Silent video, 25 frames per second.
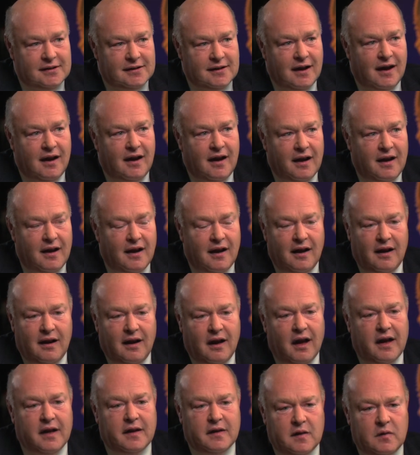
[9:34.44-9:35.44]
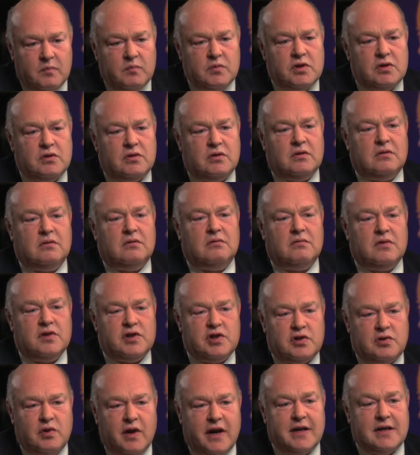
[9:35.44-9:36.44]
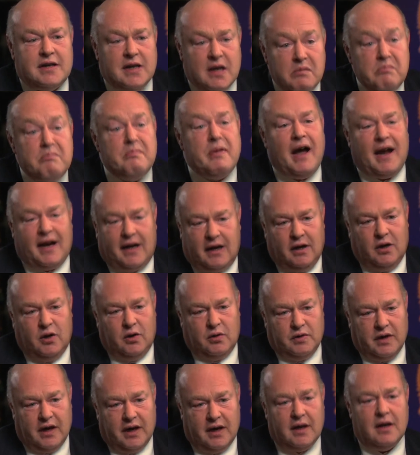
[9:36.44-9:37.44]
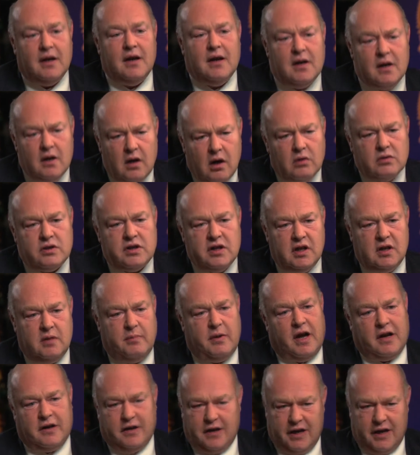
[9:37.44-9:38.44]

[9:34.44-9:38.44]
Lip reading: I like them to restrict impact loading until about a